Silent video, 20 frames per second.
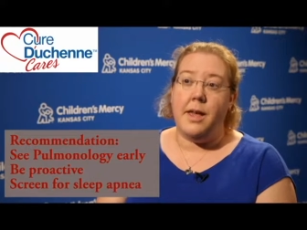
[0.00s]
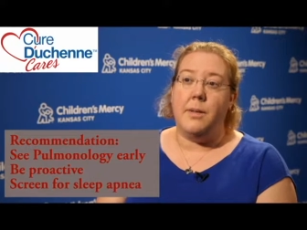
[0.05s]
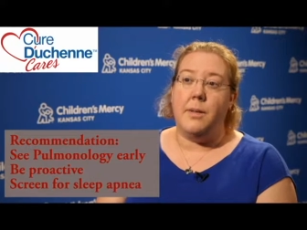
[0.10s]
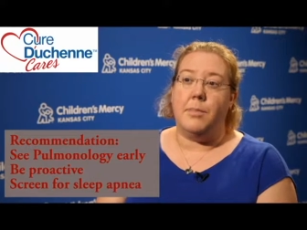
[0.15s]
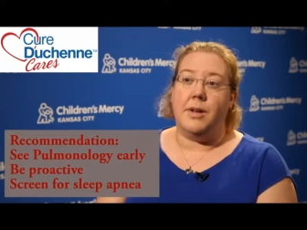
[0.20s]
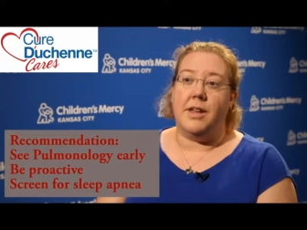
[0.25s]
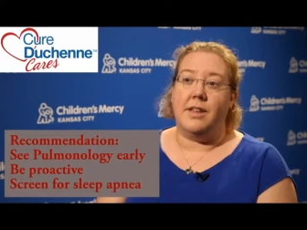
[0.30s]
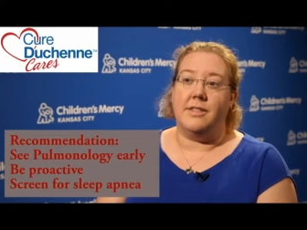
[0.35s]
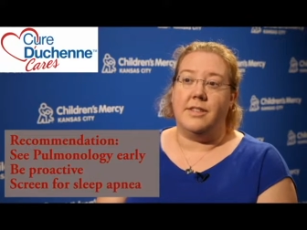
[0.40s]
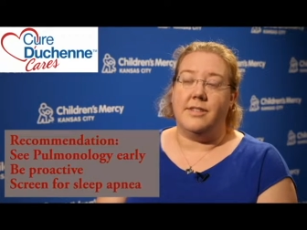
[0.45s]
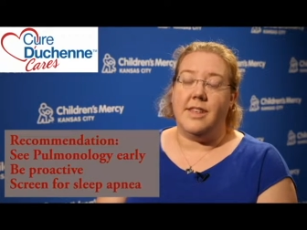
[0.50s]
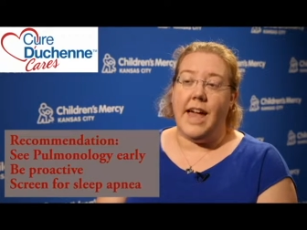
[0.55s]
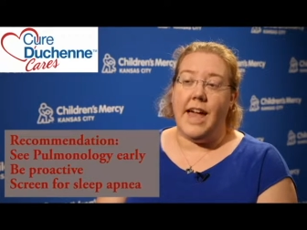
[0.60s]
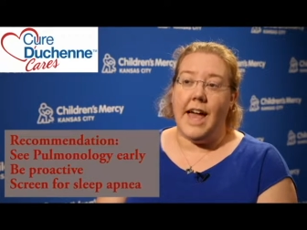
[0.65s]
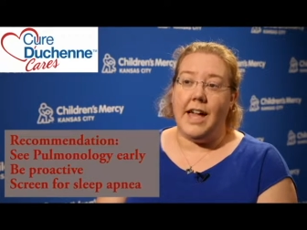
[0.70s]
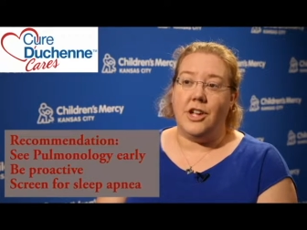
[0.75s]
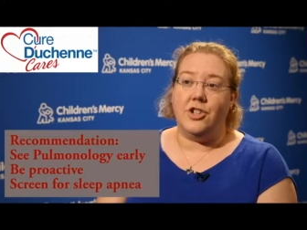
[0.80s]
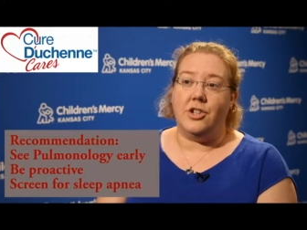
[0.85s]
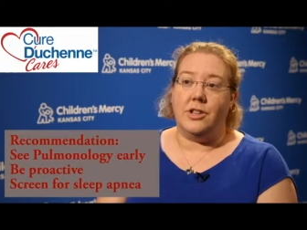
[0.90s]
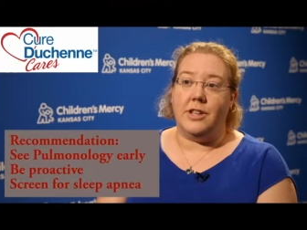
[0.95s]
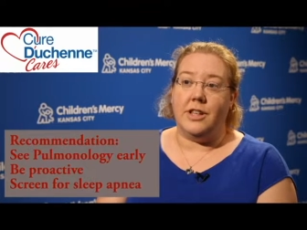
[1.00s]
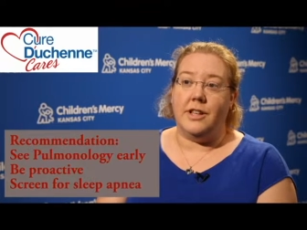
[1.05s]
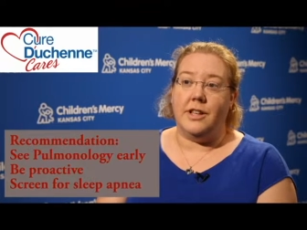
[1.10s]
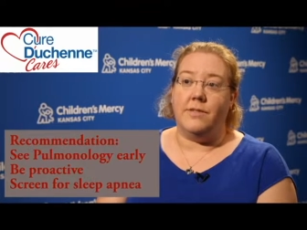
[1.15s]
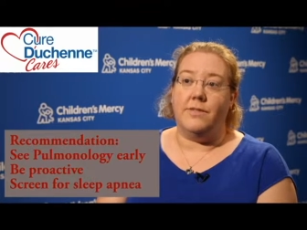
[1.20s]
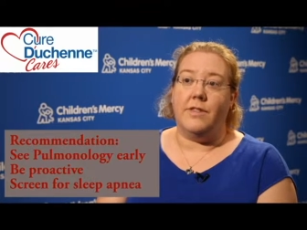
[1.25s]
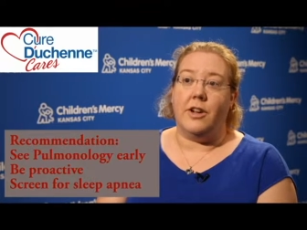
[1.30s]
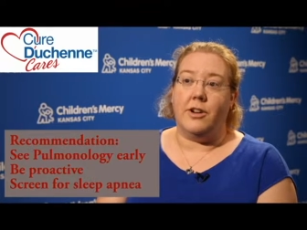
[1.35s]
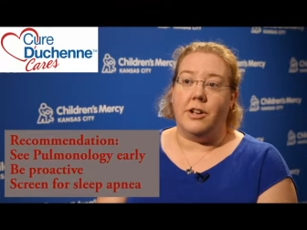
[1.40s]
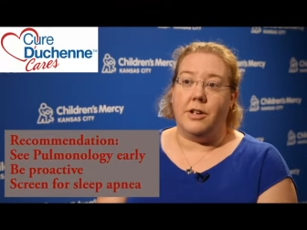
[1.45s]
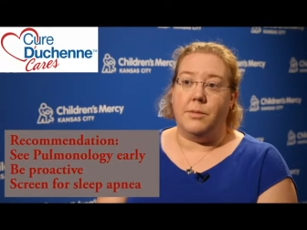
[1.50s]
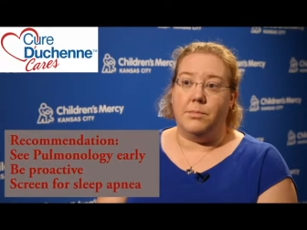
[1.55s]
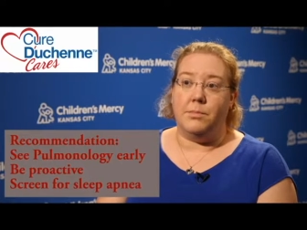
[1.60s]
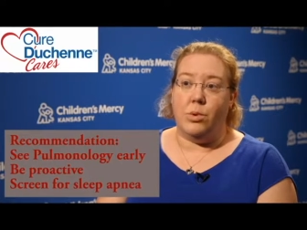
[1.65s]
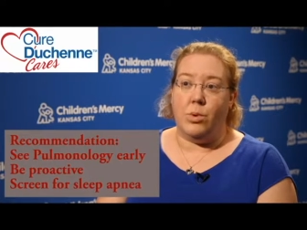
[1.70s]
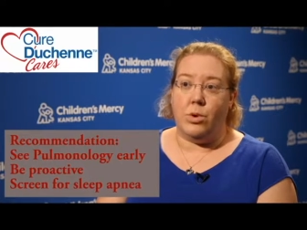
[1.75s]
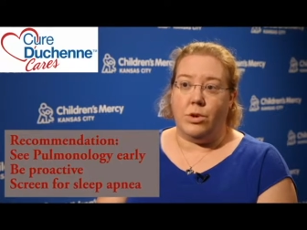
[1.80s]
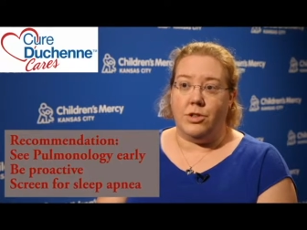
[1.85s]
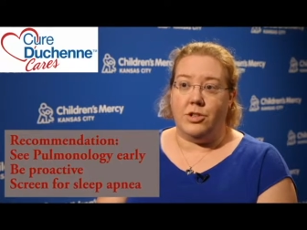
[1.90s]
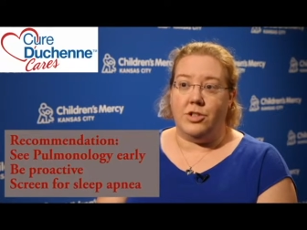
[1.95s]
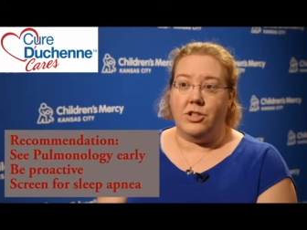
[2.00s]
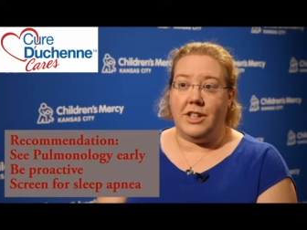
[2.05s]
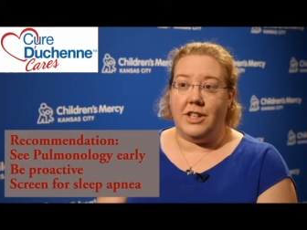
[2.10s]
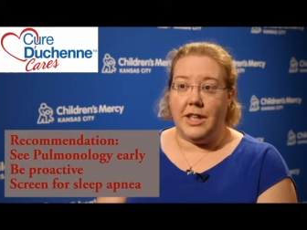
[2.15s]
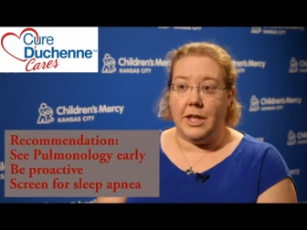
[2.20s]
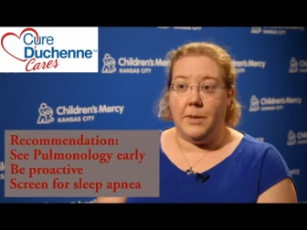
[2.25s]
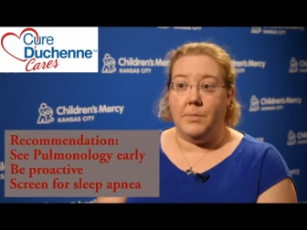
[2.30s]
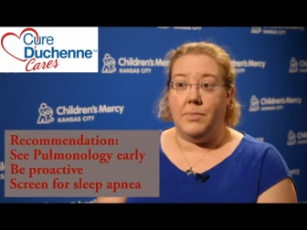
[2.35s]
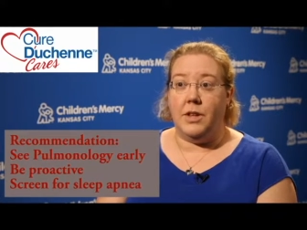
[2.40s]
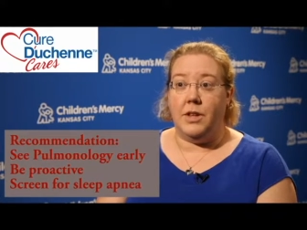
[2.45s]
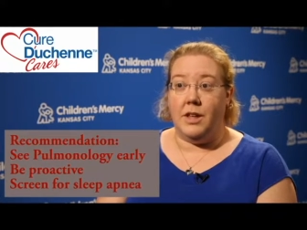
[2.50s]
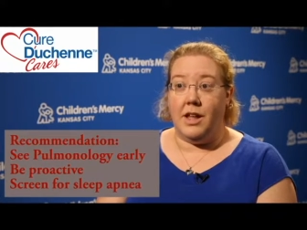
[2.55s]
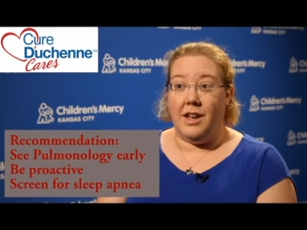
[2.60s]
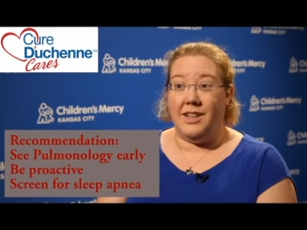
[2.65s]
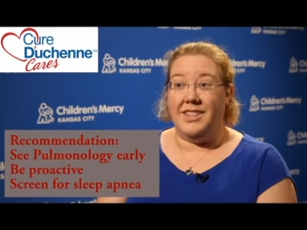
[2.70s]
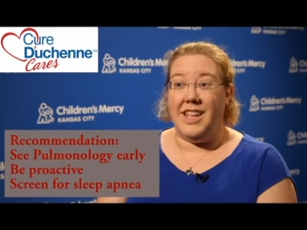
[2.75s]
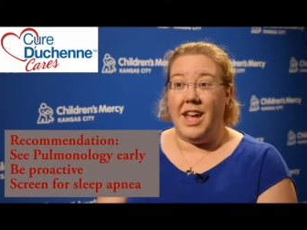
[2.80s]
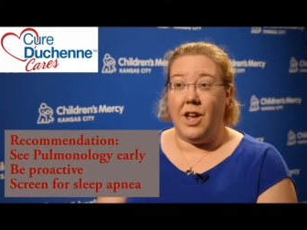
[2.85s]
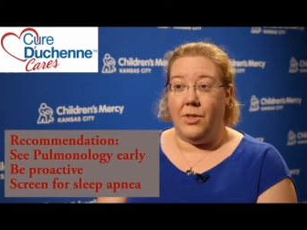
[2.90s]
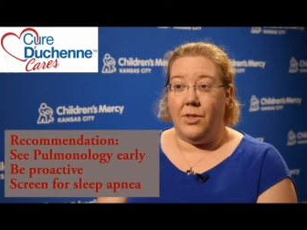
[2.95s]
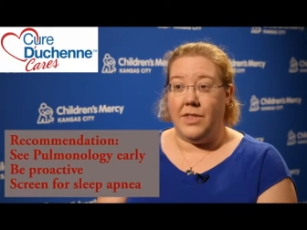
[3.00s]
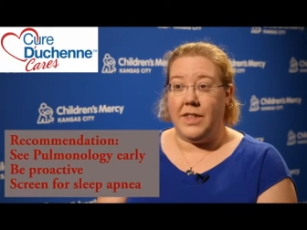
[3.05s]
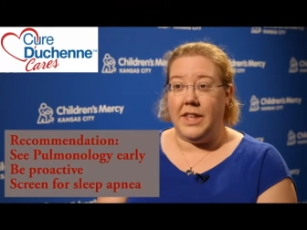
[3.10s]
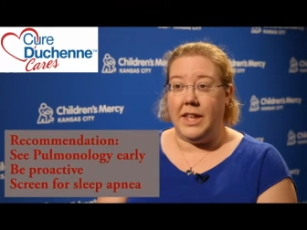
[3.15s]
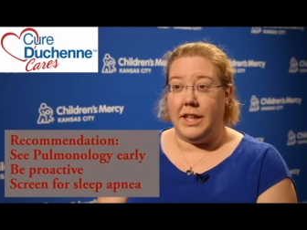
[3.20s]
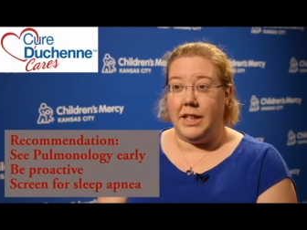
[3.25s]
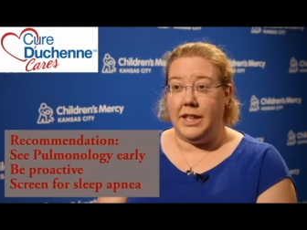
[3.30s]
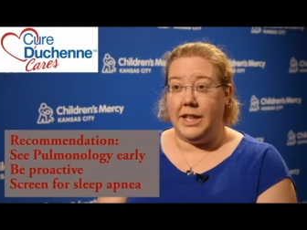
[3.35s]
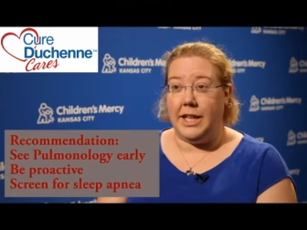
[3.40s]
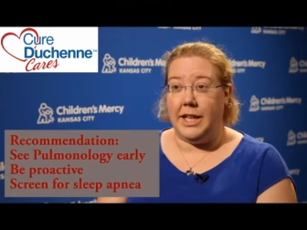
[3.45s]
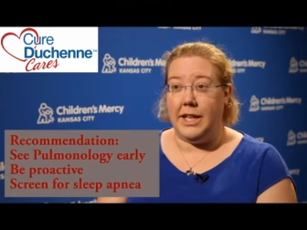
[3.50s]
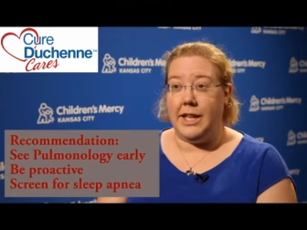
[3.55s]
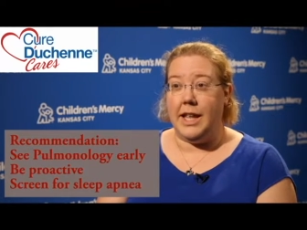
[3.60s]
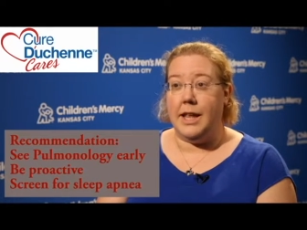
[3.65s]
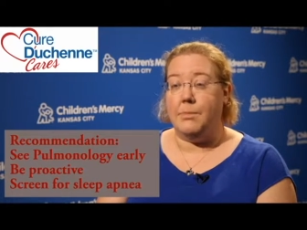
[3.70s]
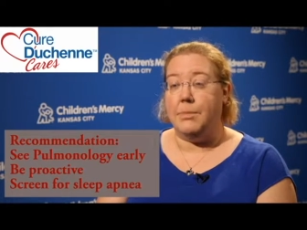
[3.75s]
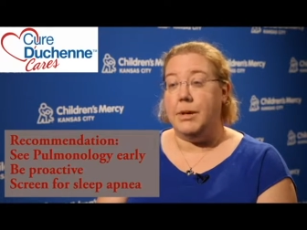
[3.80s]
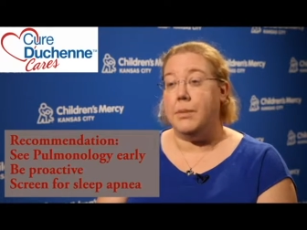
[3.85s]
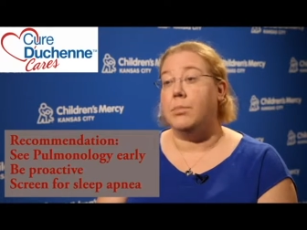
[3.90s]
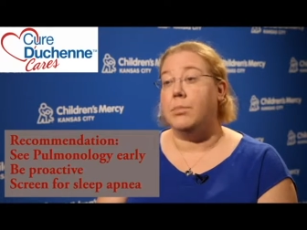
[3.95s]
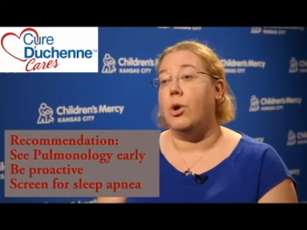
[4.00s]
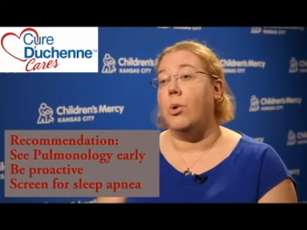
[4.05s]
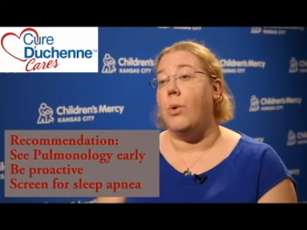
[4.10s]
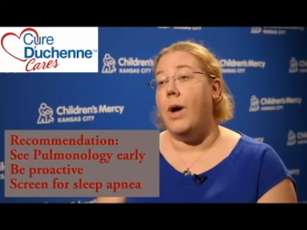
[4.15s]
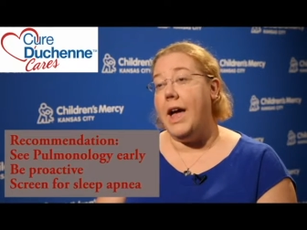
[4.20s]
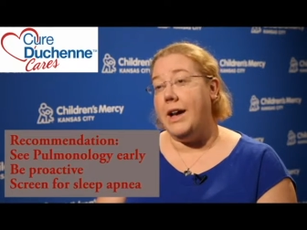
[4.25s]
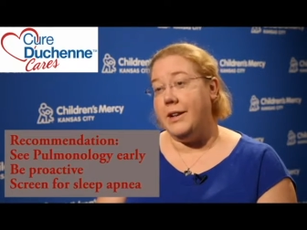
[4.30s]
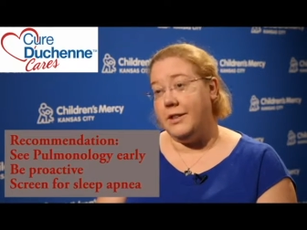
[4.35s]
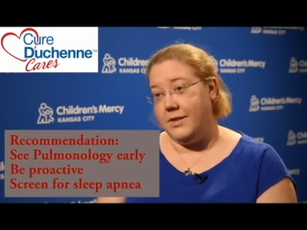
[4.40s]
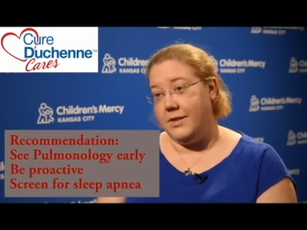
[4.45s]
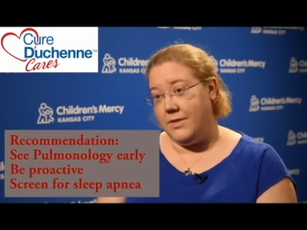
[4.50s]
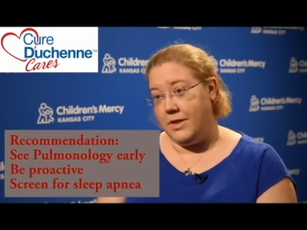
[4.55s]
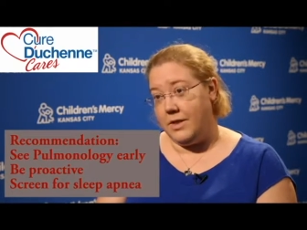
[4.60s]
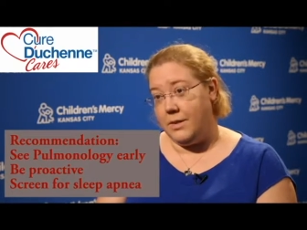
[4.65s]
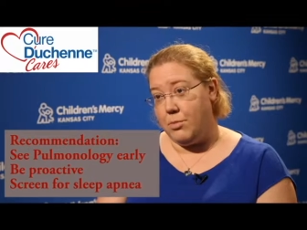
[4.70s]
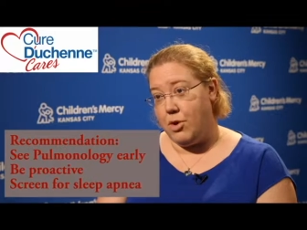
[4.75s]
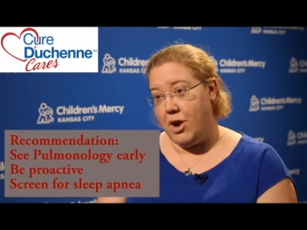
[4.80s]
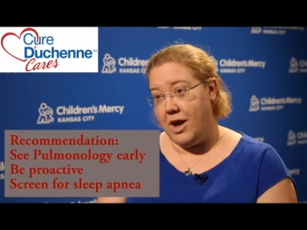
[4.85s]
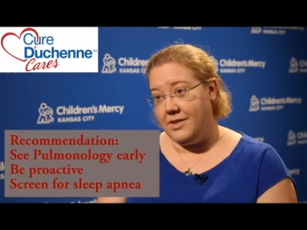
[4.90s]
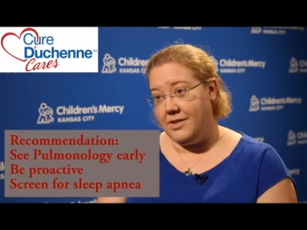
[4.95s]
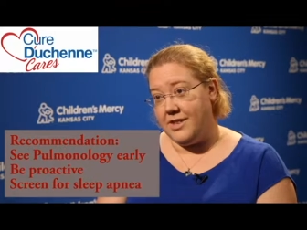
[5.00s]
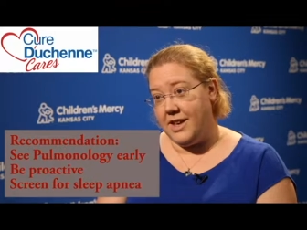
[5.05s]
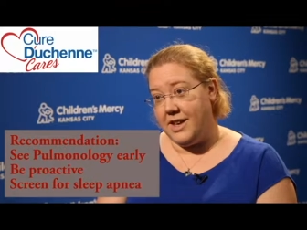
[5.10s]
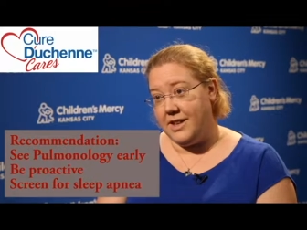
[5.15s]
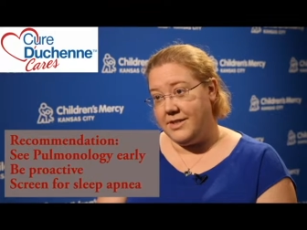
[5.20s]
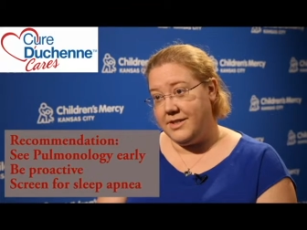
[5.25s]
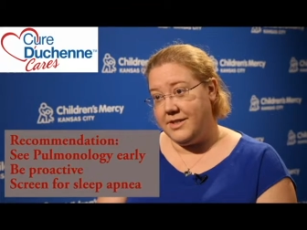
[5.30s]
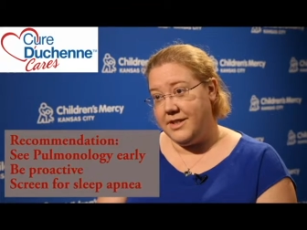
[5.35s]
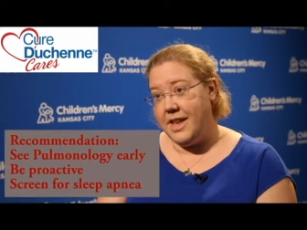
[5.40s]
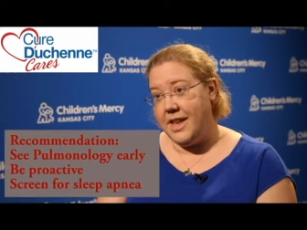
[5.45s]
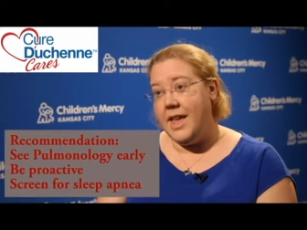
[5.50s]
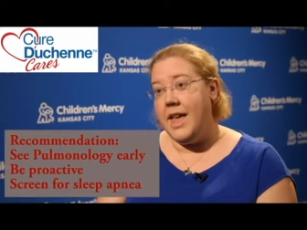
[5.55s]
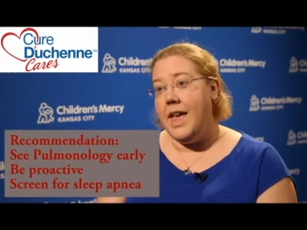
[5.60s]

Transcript: because it's actually very important to keep the lungs healthy and clean and be proactive in the process.